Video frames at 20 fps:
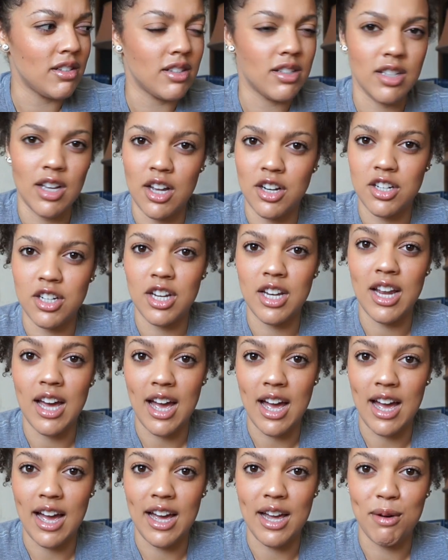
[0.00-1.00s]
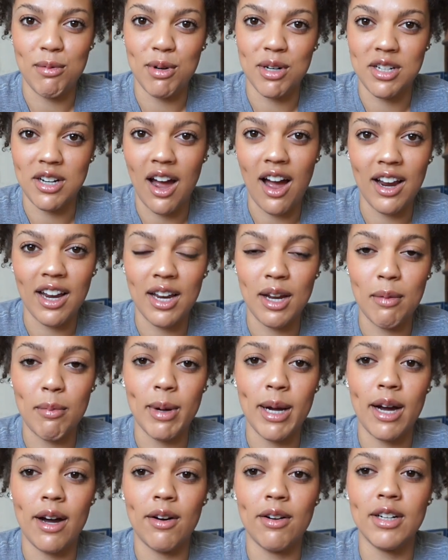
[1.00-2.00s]
Sasha and I were talking
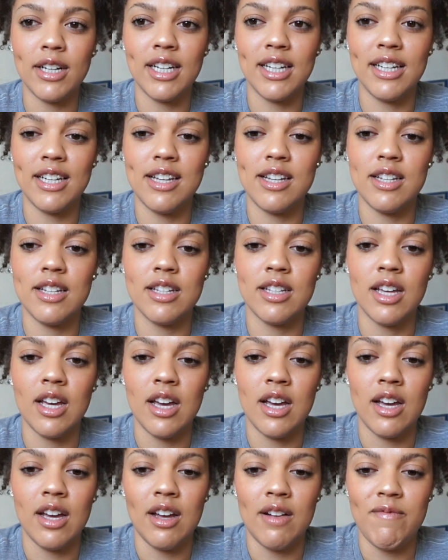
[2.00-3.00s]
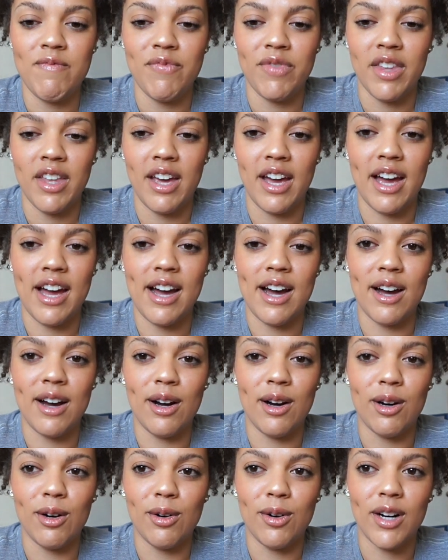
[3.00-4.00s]
about is
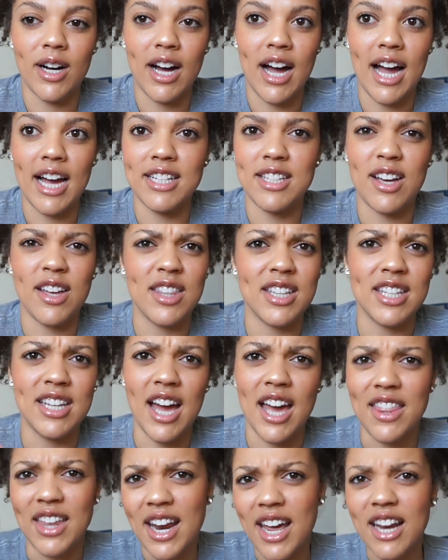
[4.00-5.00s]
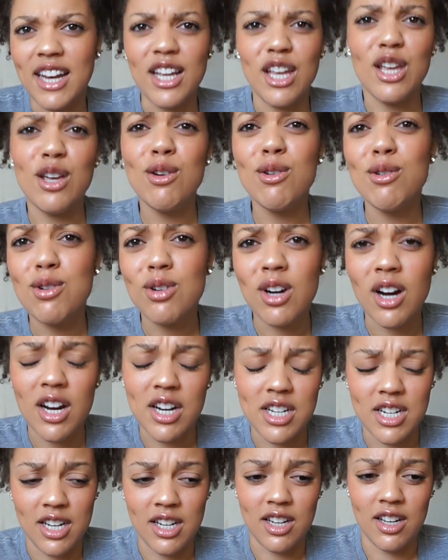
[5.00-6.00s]
how I saw this guy that I had a huge
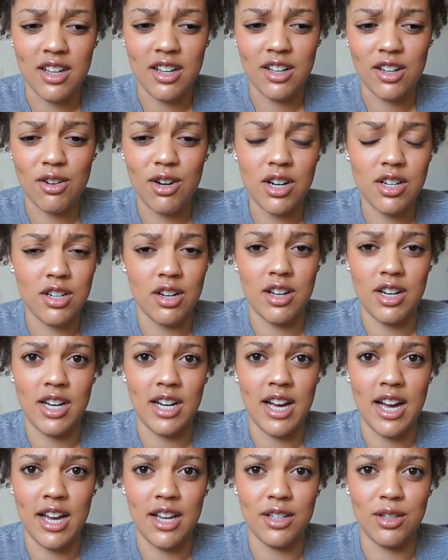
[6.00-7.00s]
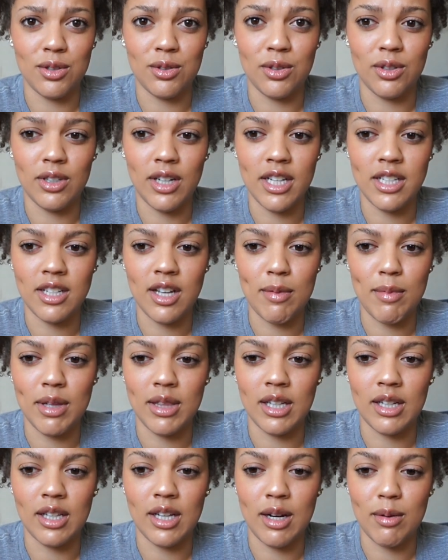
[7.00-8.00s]
crush on in high school. I saw him at
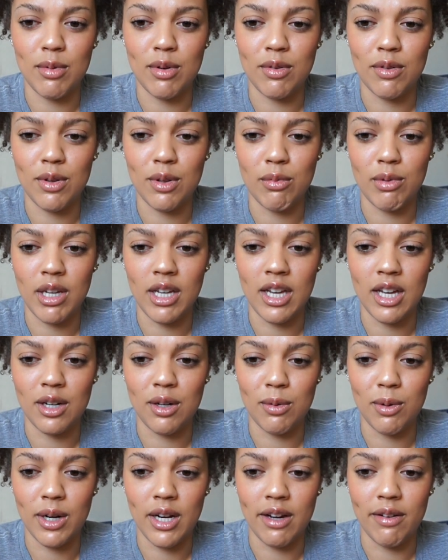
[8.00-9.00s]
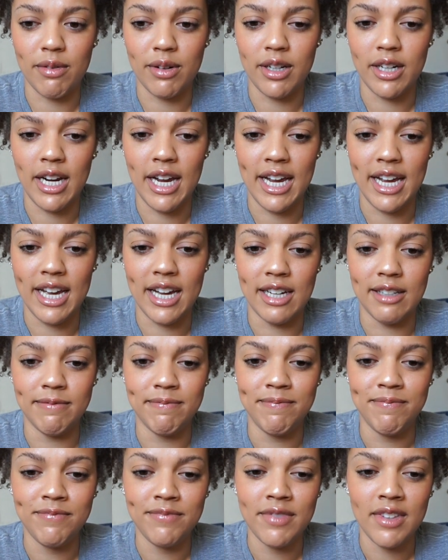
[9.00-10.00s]
the club over the weekend or whatever,
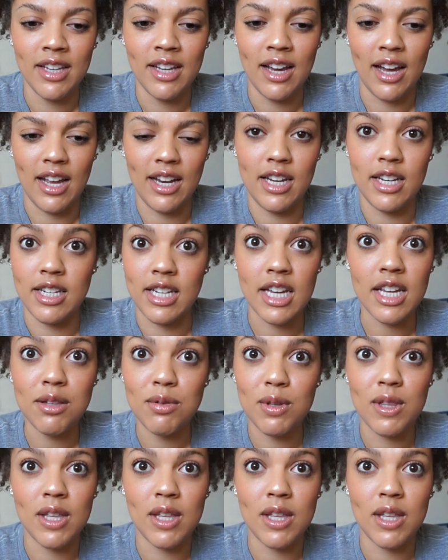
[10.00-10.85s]
and I didn't dance